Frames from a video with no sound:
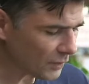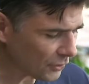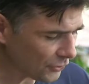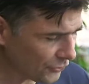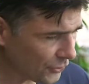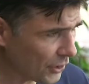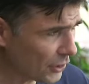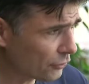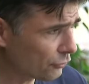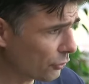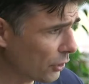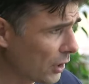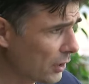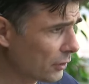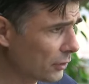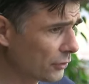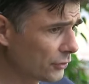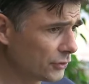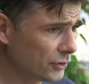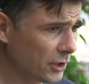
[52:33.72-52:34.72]
So
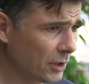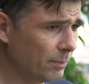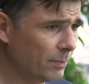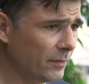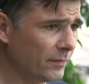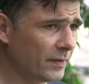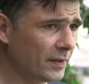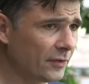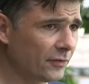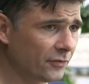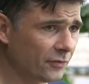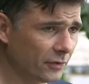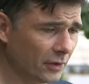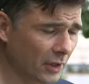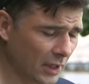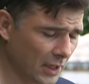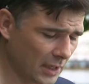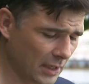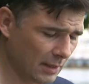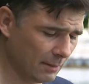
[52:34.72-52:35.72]
growing on top of this
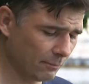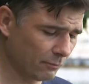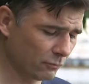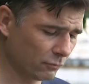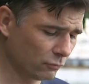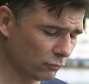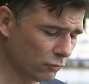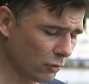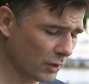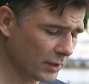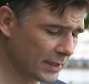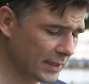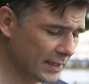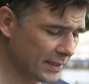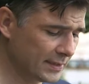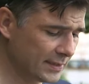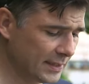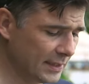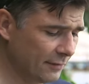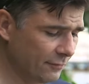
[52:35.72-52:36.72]

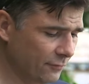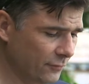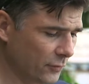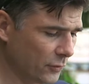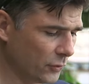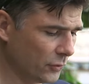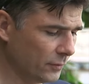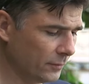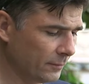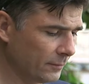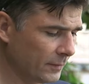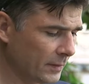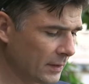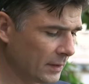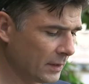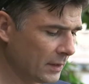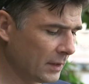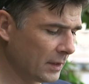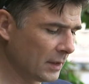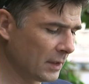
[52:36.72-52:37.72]
rocky seafloor,
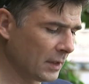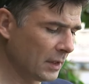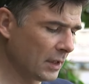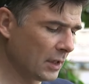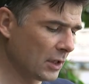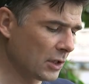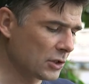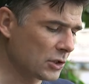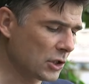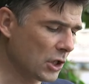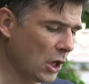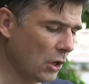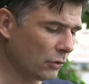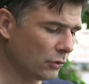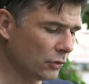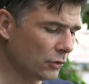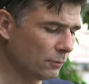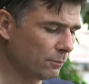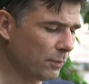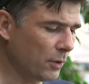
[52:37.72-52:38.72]

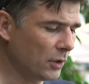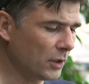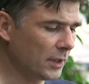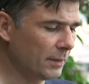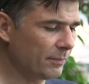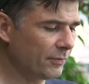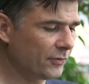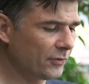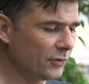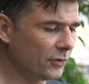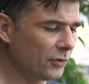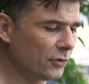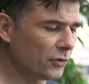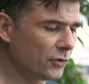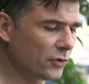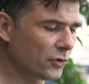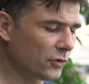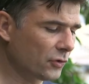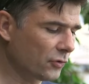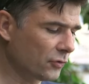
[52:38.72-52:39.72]
coral polyps
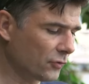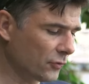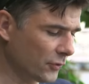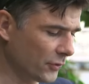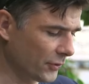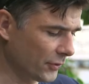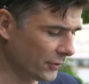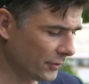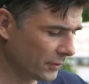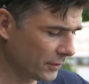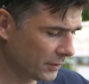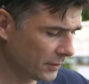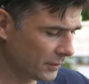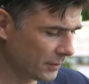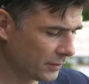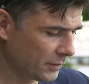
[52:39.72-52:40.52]
grew